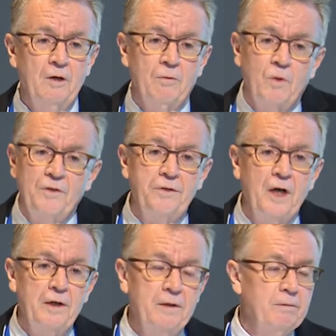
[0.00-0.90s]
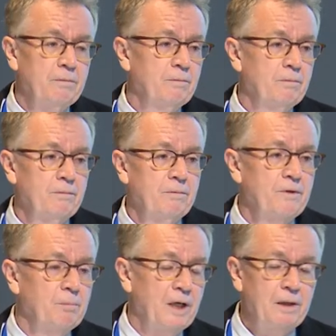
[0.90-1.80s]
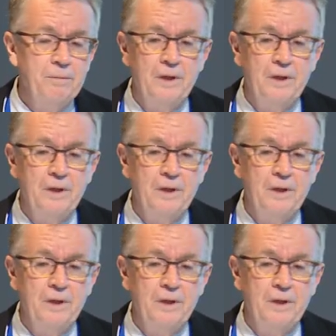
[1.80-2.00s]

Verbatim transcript: on one side of the debate.